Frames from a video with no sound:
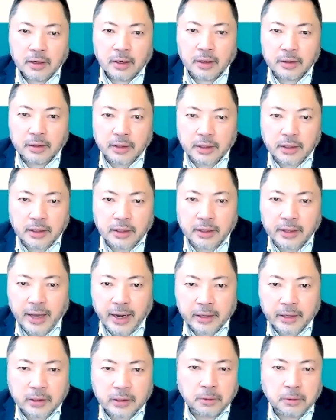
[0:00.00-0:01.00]
the
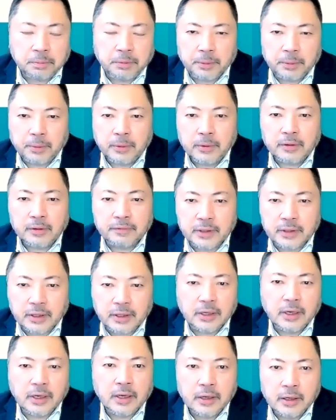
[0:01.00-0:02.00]
Gadigal people of the
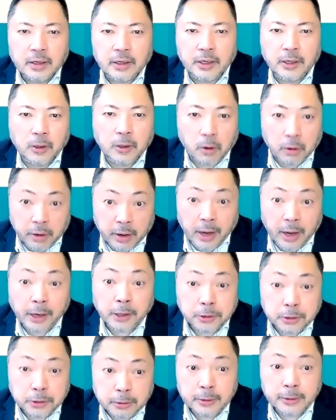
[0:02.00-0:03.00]
Eora
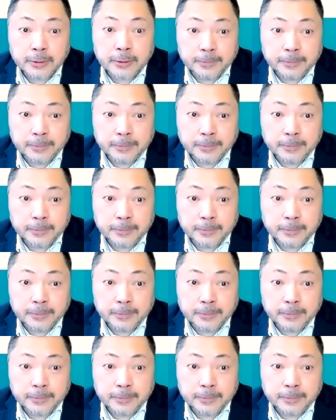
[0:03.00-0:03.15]
Nation,